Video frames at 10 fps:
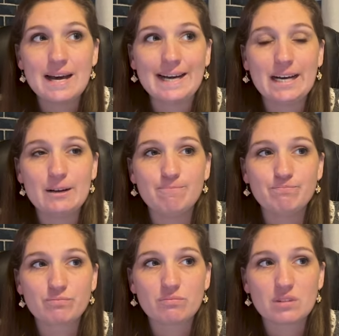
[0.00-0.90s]

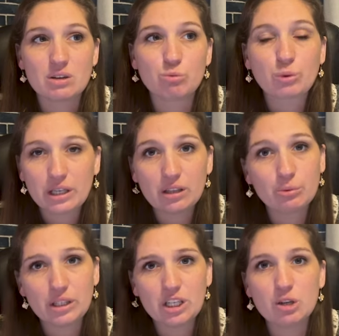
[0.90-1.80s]
Um, really,
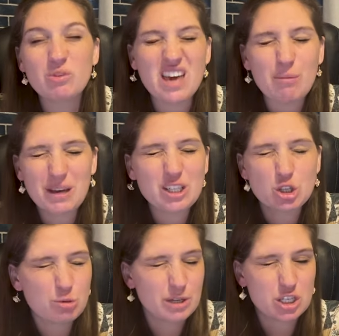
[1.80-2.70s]
really good without being
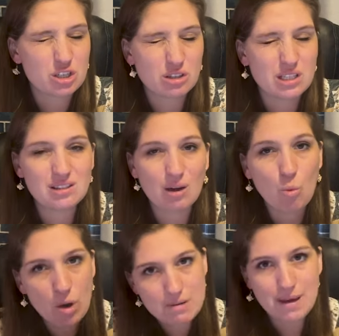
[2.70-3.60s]
too much. It's like
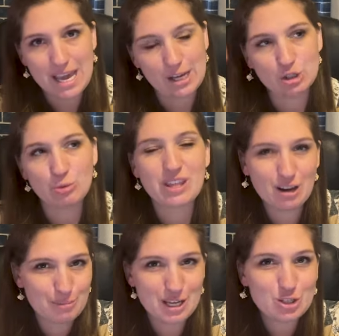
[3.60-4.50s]
one page
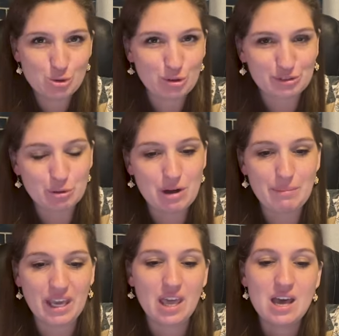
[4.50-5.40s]
without it being too
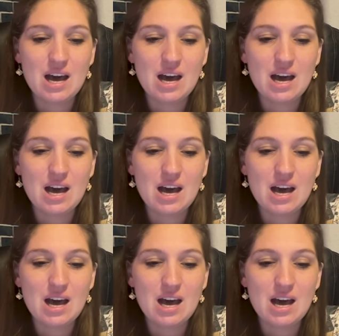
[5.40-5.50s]
overwhelming.